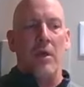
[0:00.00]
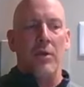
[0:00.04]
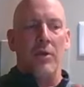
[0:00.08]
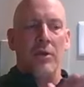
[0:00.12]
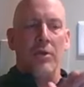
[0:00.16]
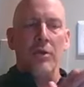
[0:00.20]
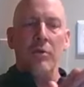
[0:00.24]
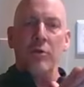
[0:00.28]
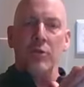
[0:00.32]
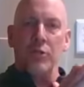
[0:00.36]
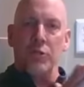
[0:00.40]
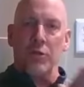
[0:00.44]

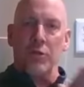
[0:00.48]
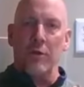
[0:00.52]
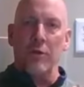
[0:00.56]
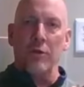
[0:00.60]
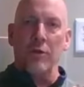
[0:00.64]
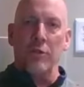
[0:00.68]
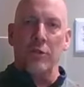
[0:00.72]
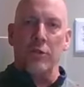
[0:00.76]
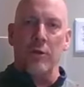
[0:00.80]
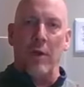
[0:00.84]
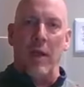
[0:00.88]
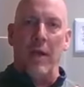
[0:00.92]
do
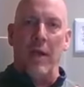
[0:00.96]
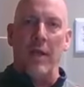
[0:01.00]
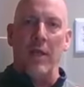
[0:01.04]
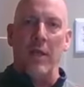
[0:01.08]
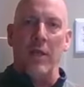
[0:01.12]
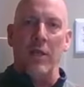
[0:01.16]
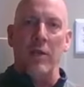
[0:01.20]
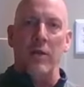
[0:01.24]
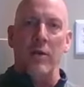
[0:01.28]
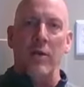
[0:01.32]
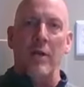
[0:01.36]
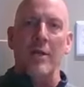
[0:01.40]
certain
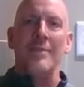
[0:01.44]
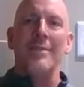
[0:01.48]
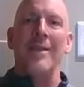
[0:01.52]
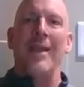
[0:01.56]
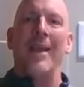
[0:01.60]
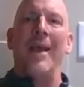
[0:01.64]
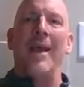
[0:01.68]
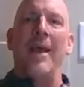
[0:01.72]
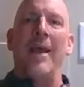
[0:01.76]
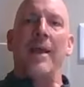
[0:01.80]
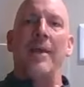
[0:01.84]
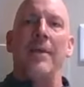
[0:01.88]
training units
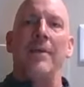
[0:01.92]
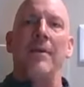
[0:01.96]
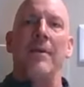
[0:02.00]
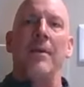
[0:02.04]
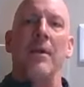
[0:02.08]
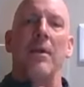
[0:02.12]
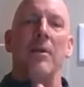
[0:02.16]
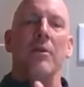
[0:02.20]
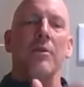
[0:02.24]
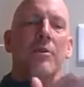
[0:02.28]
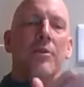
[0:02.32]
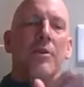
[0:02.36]
and
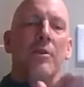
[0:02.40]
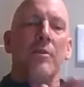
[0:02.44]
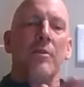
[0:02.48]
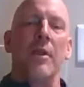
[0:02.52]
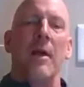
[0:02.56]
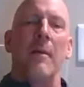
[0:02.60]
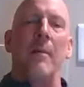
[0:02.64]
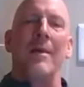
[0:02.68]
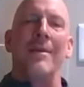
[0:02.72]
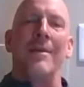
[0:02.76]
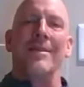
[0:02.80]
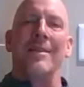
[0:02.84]
do
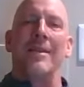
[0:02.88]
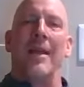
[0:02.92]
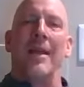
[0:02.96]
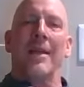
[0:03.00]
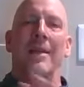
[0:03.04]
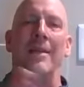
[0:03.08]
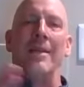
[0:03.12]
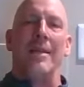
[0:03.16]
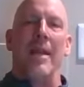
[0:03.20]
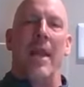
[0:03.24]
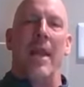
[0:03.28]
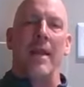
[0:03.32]
them as an
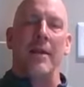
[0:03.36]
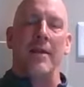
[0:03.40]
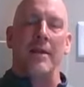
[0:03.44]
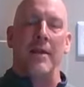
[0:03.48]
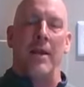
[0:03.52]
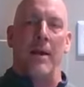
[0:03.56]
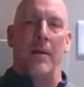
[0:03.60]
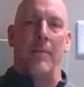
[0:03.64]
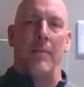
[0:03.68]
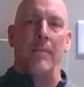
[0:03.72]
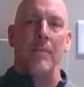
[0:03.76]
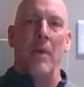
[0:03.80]

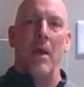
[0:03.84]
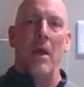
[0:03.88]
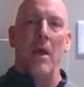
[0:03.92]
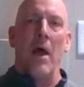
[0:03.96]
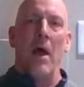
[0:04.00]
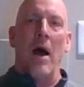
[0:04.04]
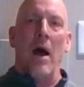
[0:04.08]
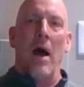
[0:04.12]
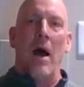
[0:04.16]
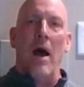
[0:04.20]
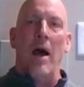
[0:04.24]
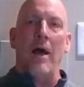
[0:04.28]
addendum
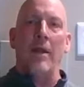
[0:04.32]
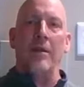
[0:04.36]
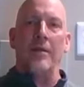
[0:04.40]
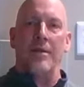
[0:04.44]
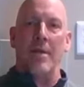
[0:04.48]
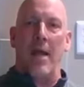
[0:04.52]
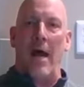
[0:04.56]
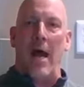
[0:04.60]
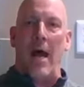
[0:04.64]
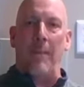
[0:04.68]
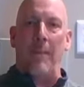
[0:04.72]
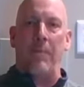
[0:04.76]
on
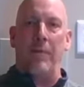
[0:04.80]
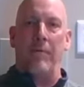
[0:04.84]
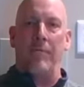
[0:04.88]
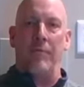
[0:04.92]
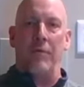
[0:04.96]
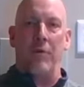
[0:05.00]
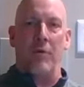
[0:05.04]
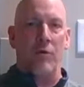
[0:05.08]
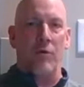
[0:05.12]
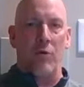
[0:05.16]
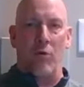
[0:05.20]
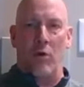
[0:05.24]
top of
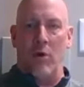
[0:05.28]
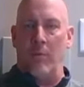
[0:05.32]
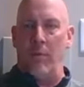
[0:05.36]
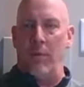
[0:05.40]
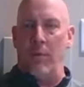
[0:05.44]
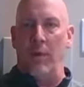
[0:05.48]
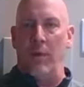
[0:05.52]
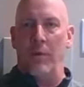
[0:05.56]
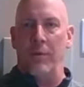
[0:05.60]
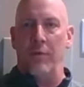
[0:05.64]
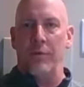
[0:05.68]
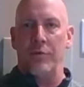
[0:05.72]
their
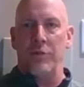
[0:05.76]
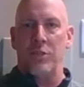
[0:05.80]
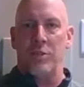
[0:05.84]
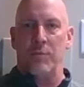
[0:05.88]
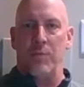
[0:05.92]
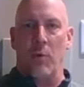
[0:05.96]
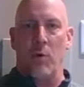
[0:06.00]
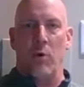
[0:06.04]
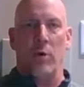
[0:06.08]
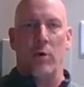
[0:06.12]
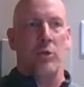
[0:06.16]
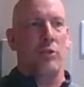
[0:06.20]
normal
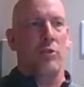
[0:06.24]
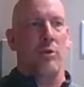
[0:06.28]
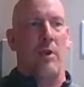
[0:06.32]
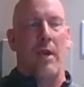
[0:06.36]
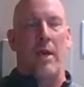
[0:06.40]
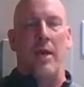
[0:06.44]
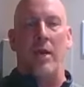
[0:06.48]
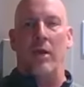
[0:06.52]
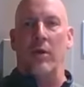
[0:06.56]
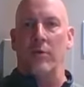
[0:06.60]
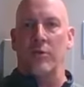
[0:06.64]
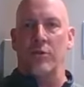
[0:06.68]
sport
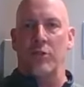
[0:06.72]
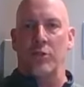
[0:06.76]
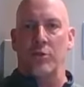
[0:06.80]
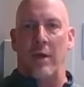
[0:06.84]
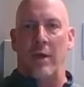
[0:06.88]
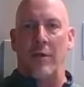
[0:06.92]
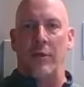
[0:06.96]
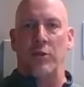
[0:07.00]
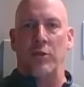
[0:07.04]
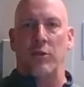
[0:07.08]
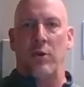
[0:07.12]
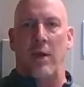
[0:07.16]
training or
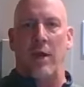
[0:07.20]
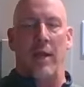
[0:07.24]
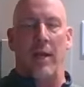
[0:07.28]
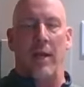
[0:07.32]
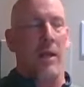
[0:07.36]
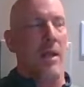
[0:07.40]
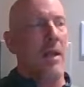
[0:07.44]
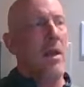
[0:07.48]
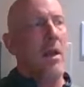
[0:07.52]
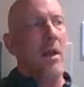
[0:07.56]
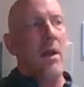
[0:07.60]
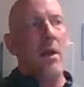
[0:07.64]
strength
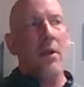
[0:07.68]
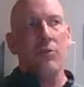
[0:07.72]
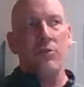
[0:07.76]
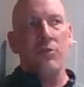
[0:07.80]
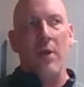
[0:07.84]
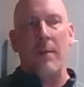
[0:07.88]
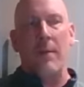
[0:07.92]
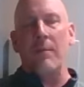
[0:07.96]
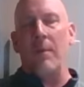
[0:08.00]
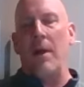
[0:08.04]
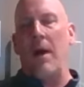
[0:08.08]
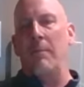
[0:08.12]
training.
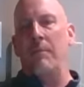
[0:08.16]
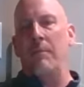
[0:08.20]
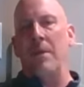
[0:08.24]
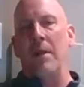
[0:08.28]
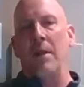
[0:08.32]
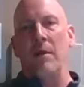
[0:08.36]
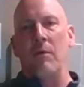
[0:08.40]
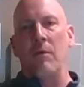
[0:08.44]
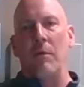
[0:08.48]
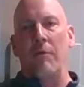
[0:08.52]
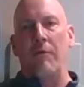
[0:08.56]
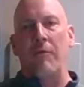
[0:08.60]
So I'm I'm
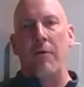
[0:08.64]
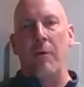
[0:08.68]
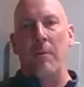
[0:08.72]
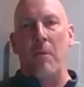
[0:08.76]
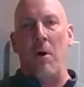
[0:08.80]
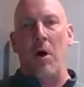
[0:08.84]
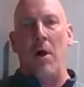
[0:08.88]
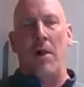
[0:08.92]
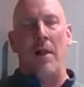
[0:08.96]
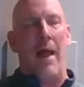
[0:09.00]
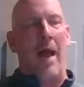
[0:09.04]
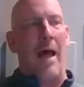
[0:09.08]
dealing with
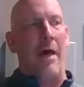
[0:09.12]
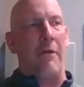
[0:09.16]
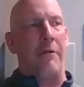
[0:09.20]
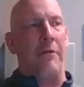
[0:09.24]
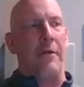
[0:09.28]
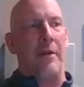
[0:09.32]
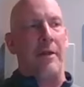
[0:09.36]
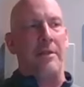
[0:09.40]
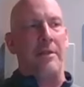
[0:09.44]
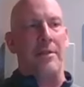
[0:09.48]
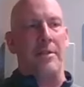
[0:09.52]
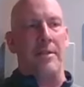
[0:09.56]
football
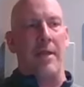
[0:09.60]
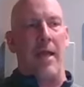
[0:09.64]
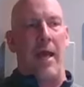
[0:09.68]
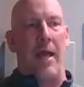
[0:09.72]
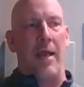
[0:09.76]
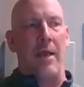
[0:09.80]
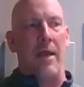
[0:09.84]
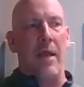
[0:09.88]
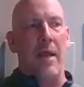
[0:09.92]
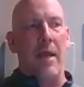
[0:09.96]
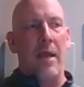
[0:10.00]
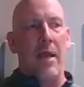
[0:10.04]
athletes
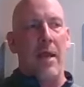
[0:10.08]
that,